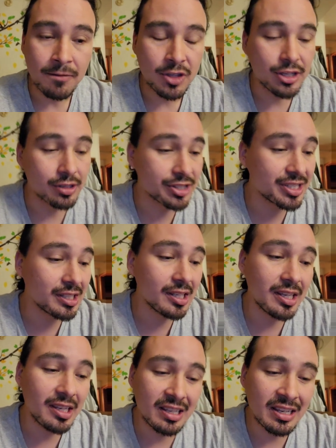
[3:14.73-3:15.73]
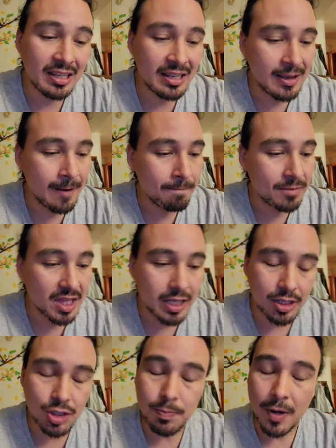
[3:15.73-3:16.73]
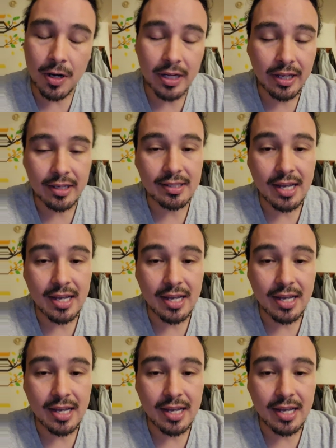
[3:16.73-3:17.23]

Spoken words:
you'll see like Spartacus.